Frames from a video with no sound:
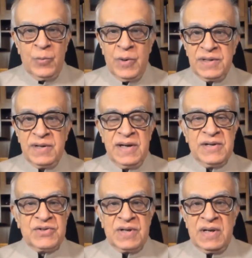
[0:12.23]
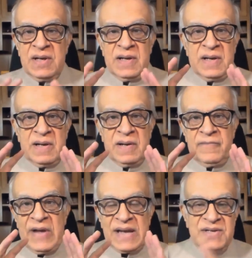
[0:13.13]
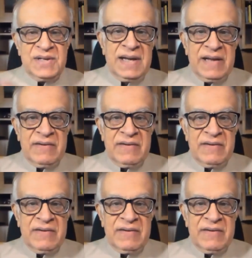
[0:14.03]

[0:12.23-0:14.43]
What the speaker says: Whether it's vaccinate